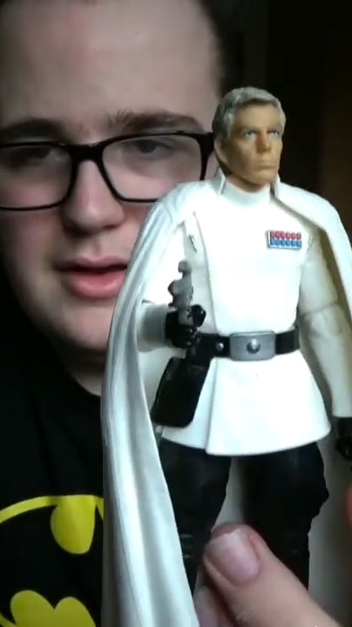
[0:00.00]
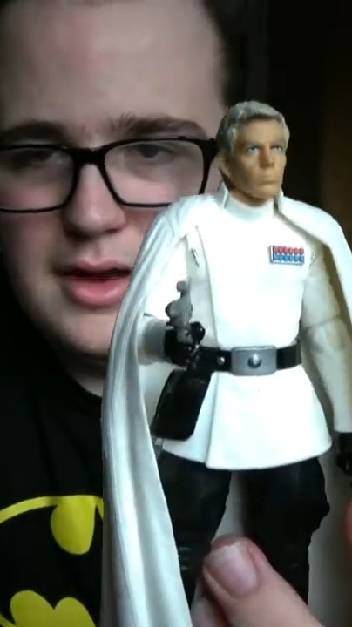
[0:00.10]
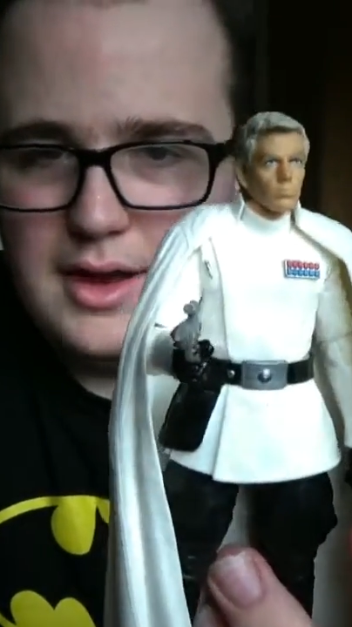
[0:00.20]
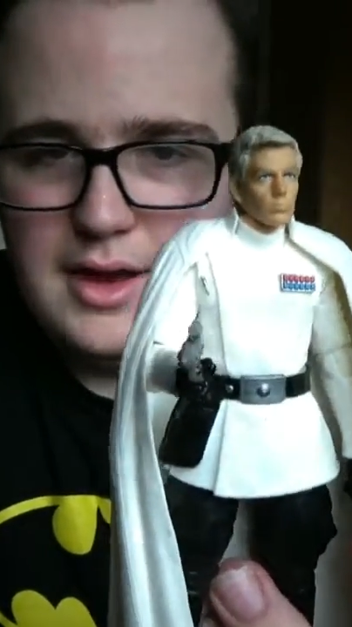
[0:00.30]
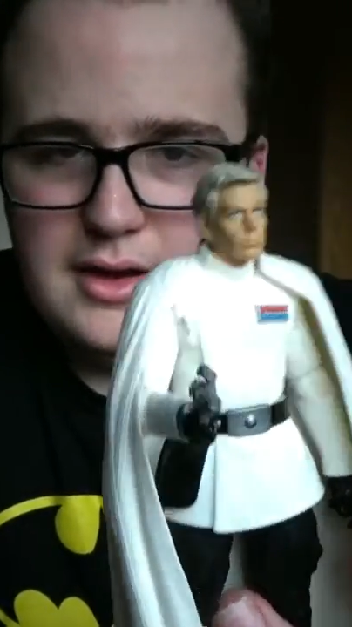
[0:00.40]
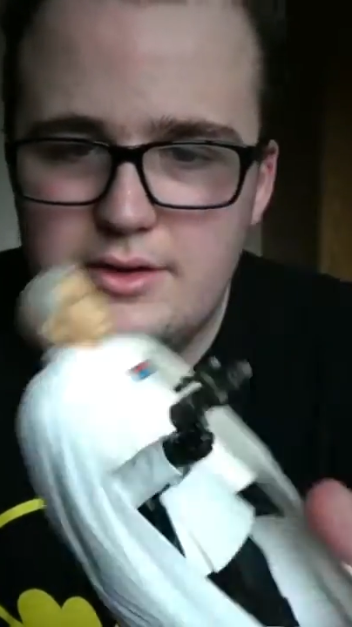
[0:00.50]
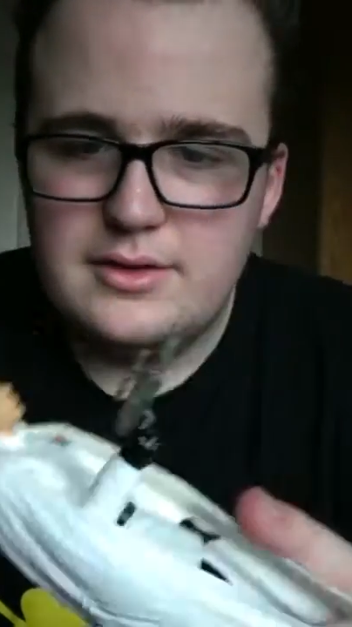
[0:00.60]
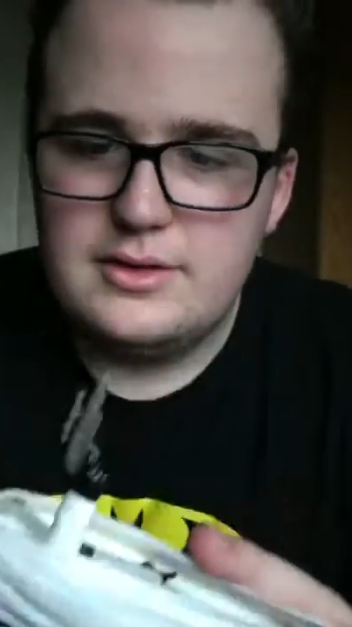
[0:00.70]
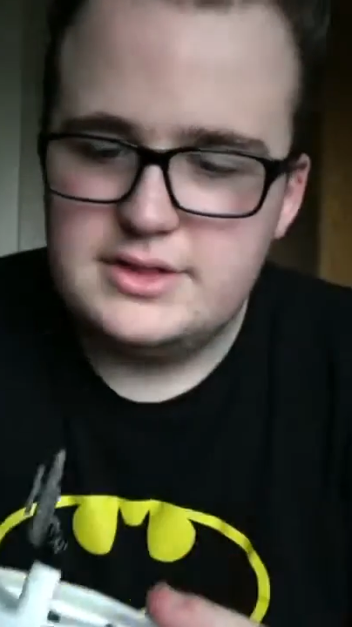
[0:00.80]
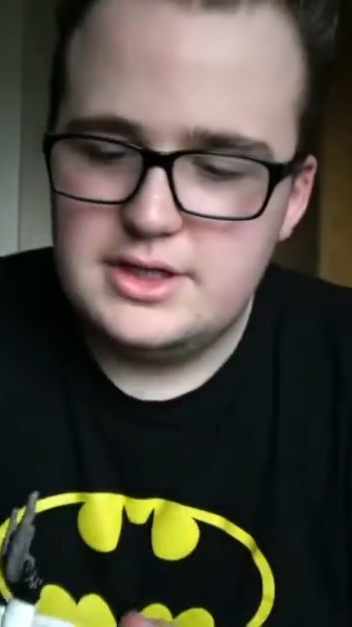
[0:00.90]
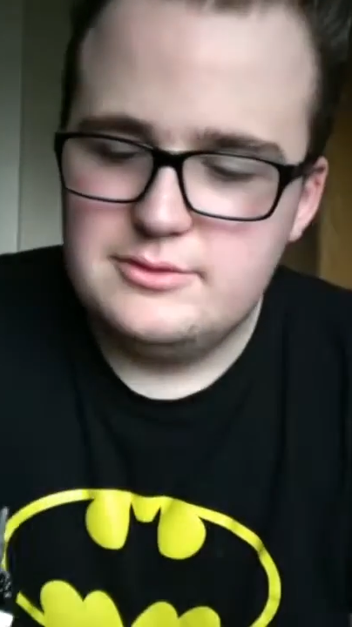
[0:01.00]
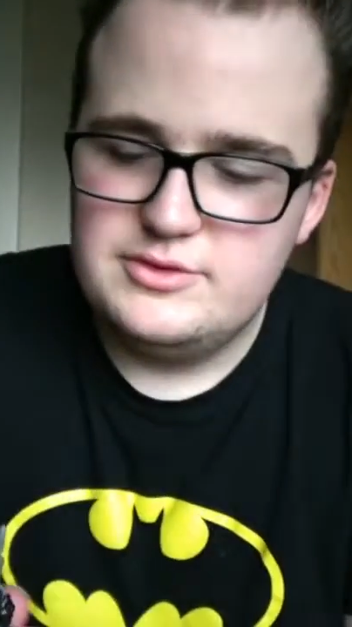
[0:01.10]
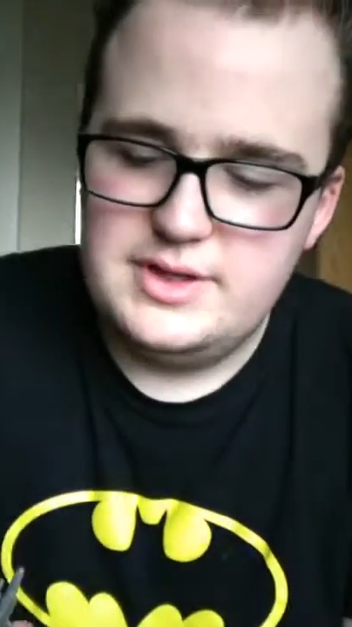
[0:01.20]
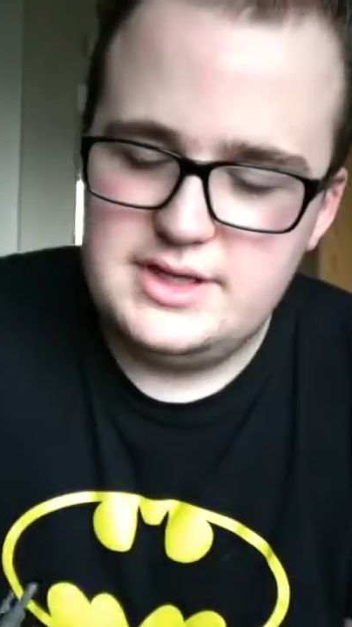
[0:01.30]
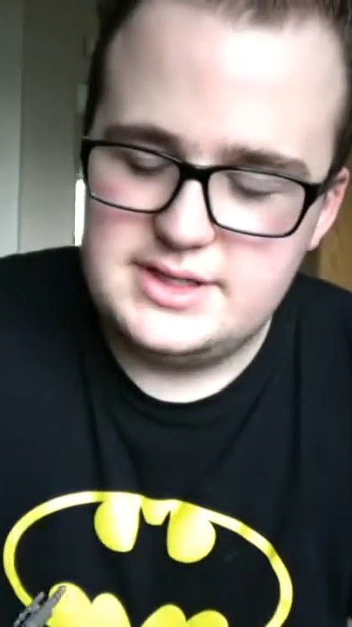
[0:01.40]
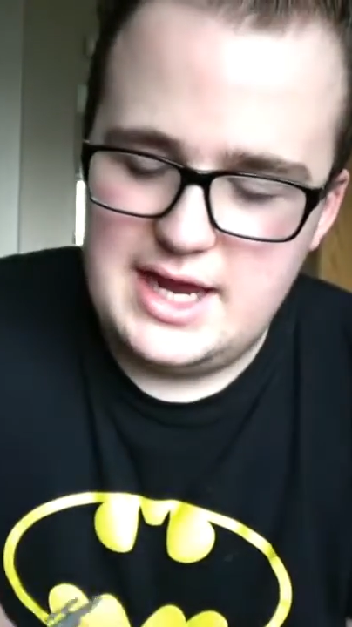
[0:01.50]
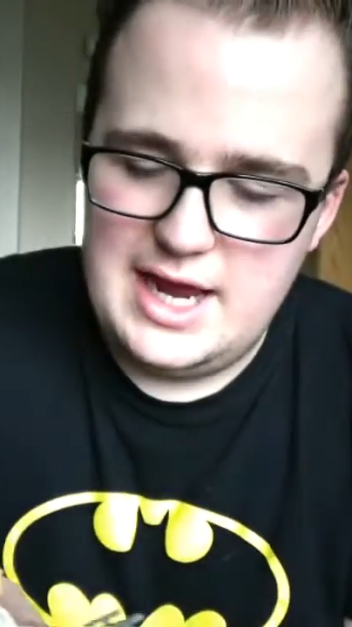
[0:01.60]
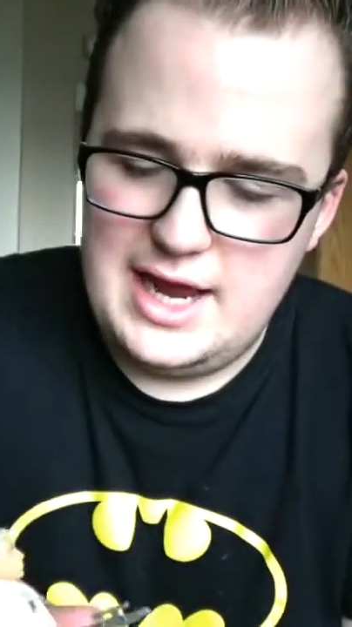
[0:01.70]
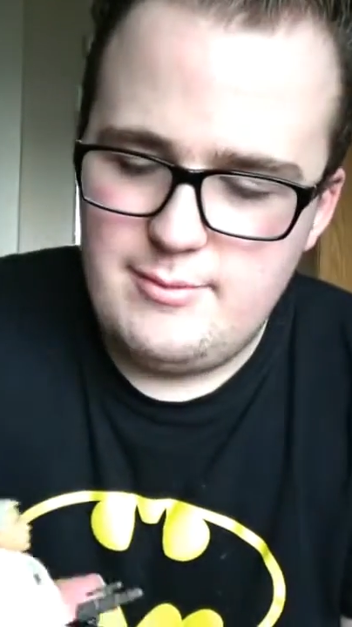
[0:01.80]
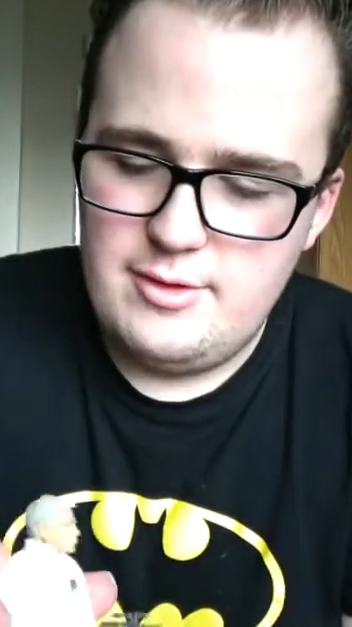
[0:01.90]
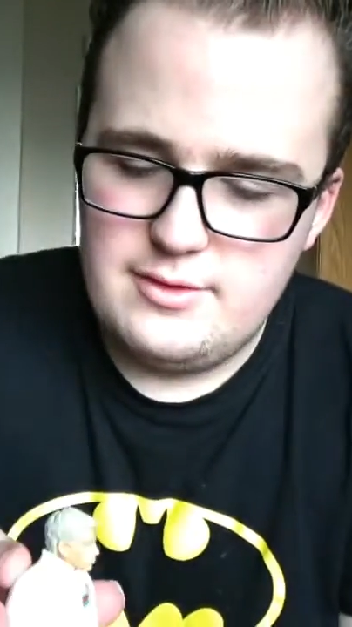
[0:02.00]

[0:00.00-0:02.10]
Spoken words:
And of course he comes with his cape,